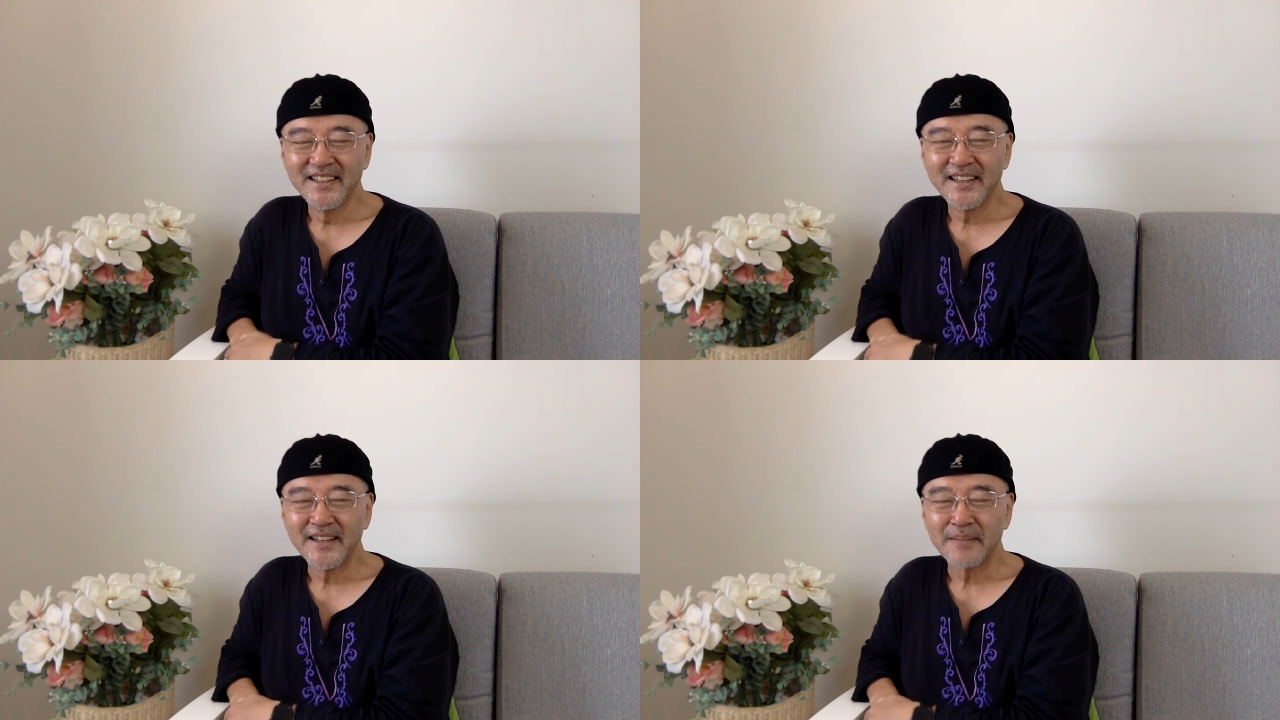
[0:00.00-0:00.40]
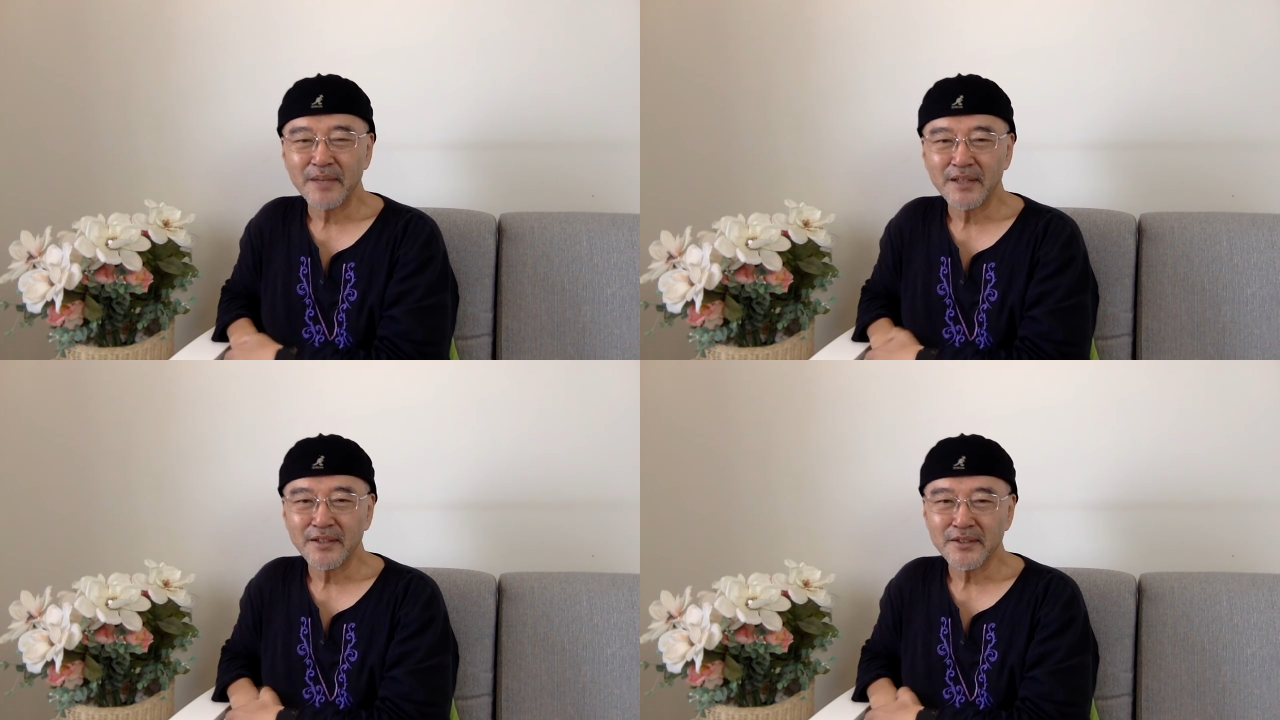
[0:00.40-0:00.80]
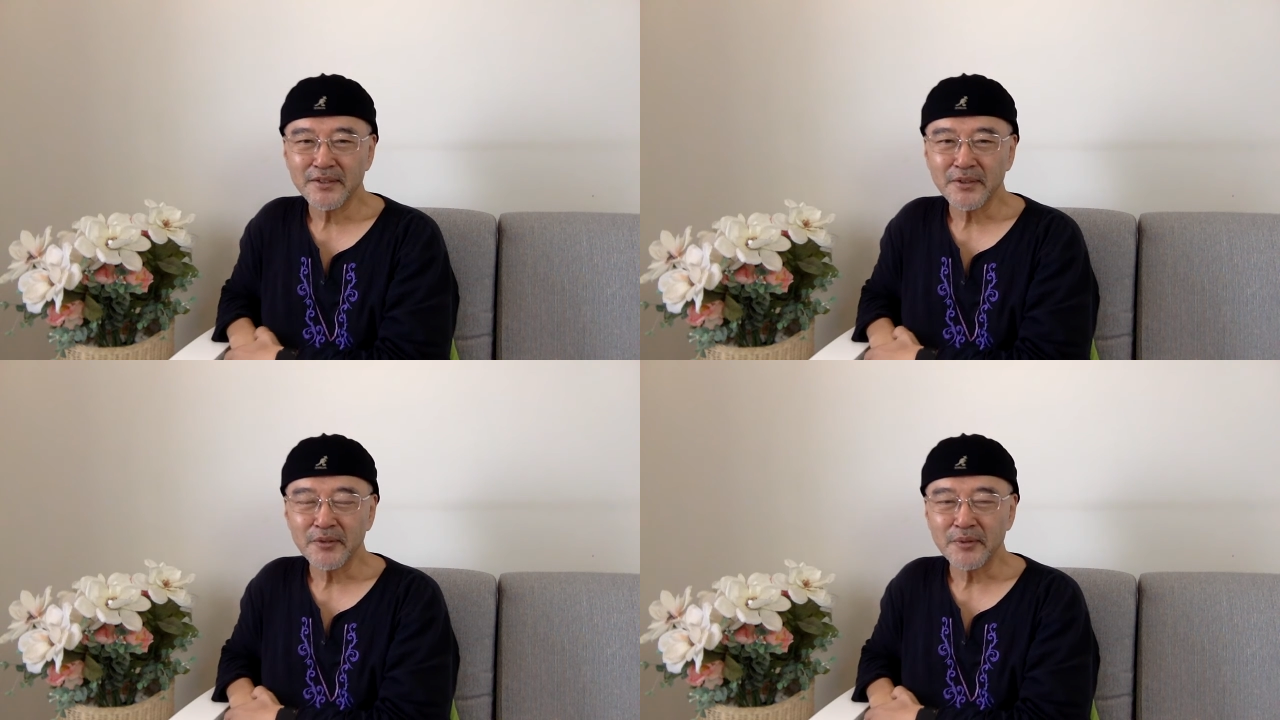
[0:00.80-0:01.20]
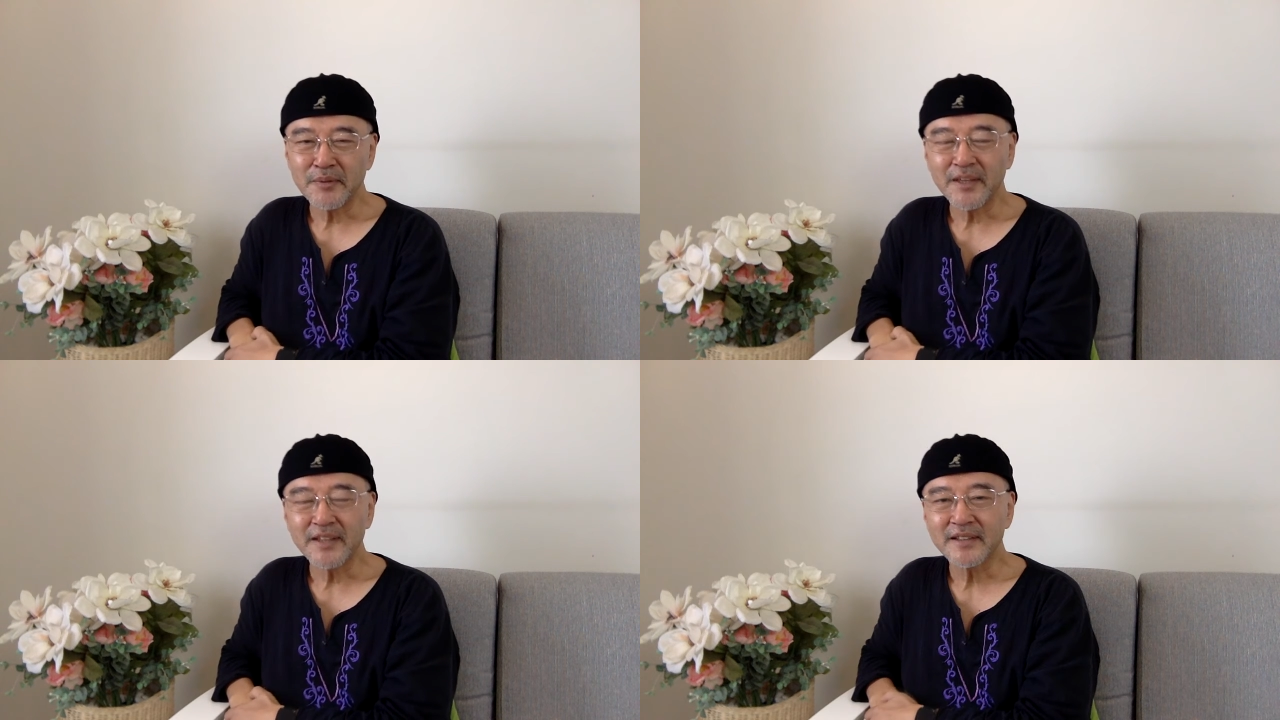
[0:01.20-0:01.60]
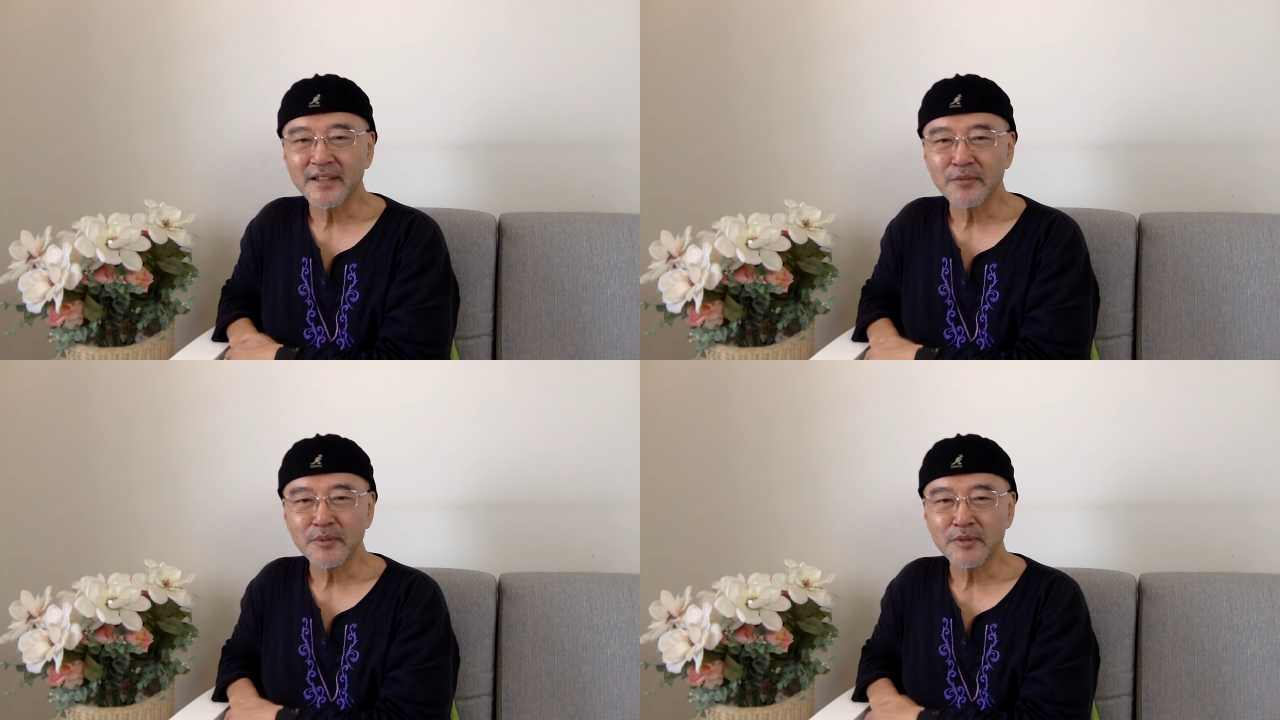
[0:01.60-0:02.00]
And many years ago we met,
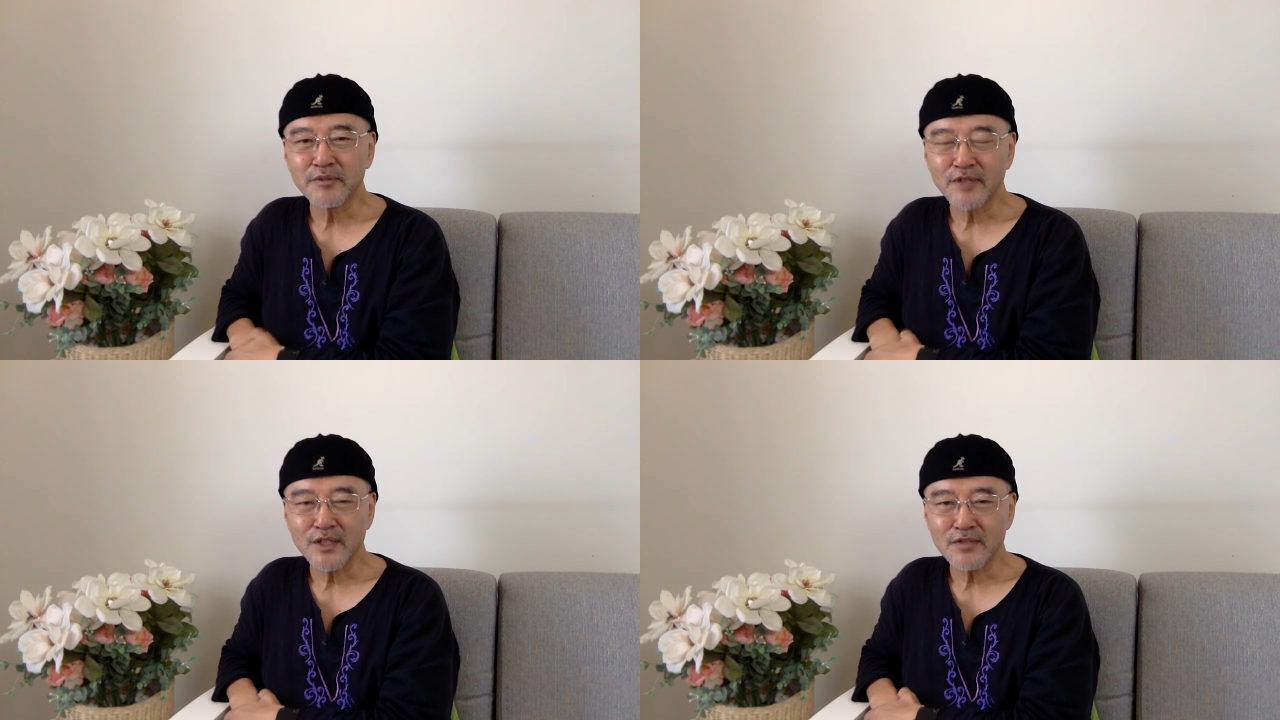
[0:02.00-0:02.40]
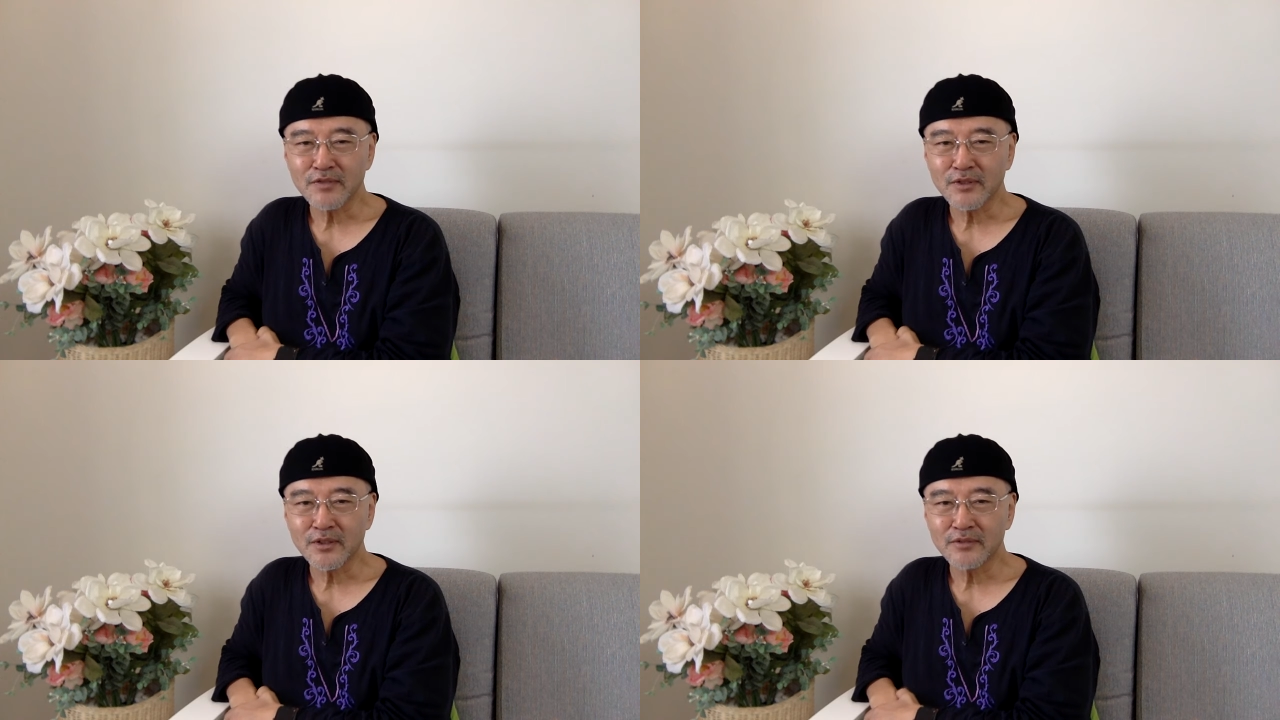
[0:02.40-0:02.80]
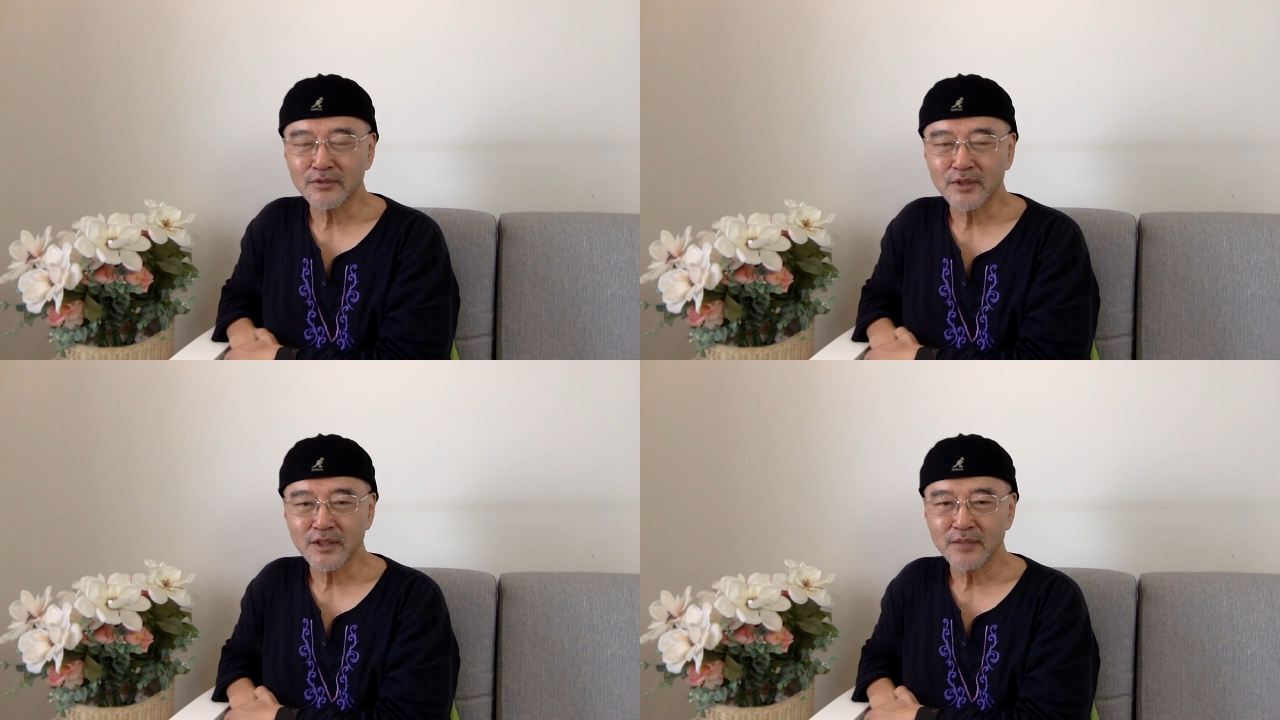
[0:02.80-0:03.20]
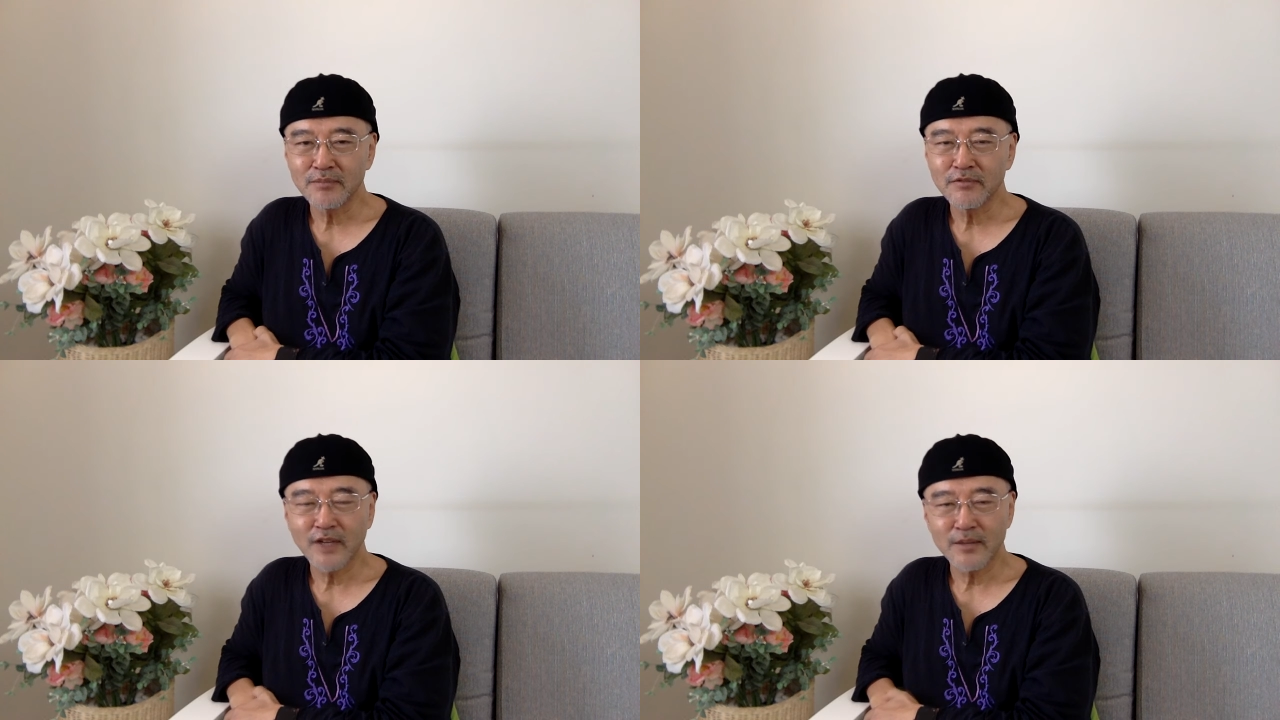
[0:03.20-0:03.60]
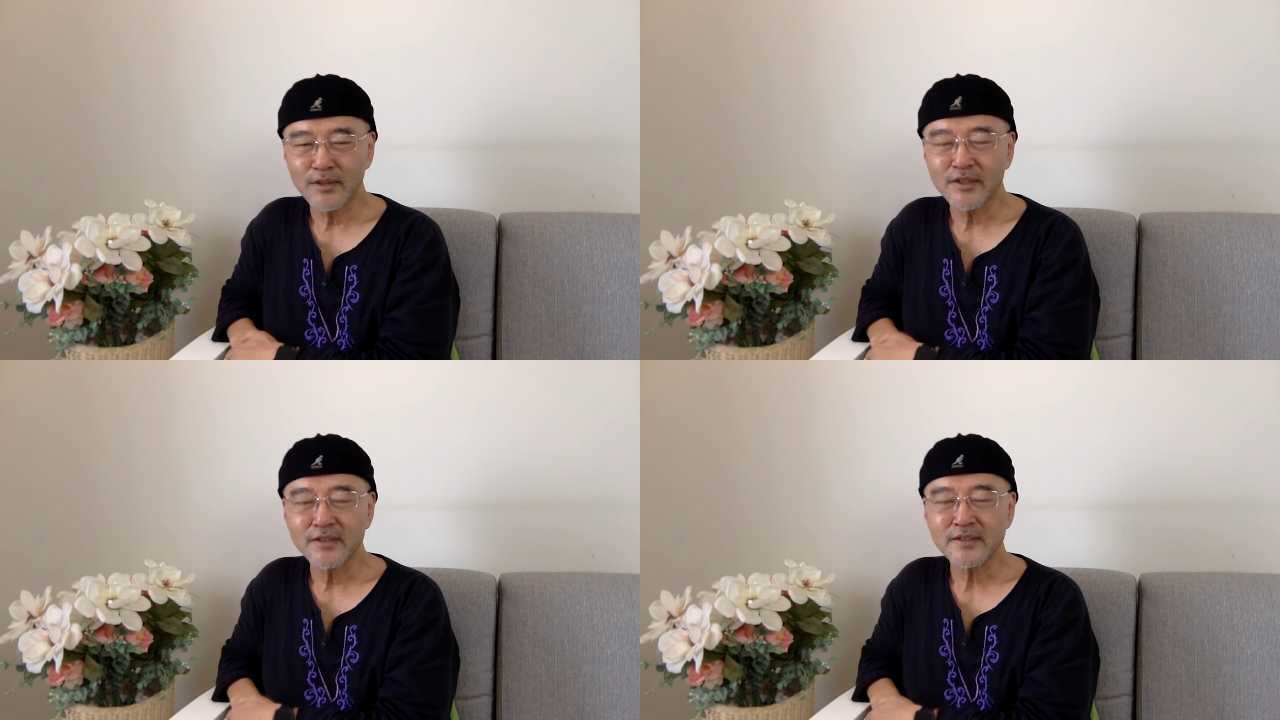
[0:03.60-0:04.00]
and we've been friends for 25
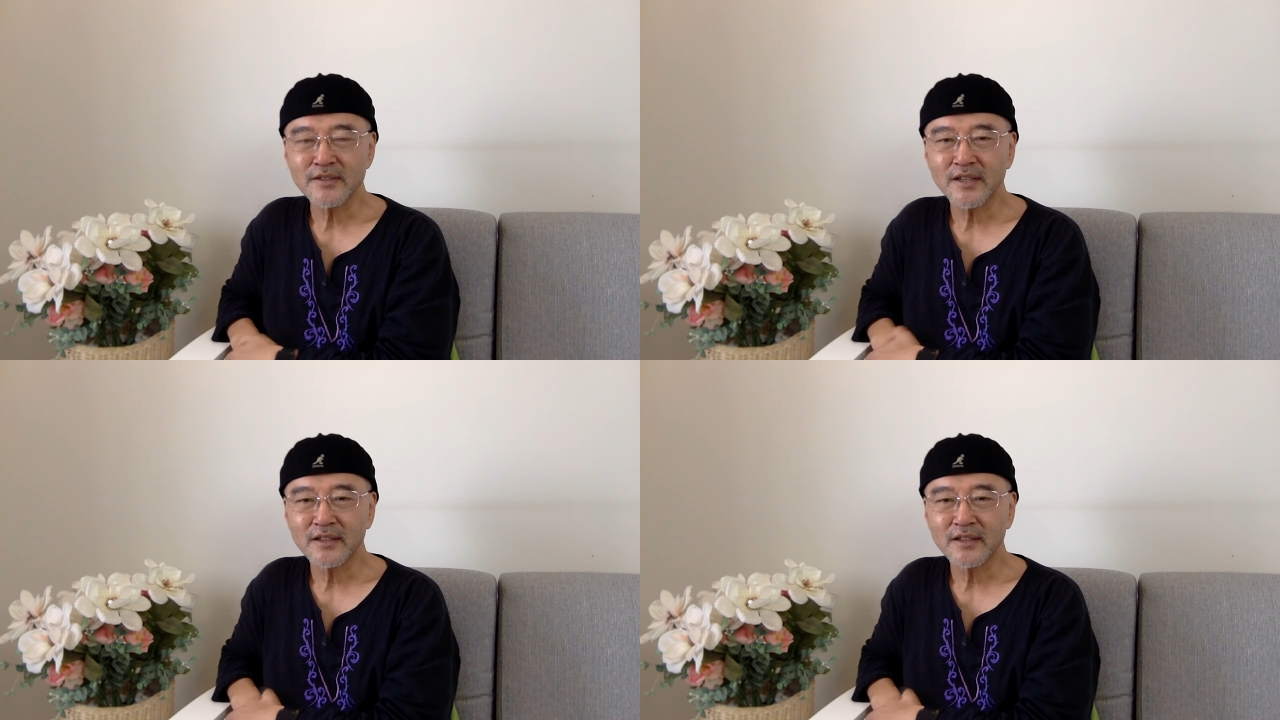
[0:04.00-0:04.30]
years.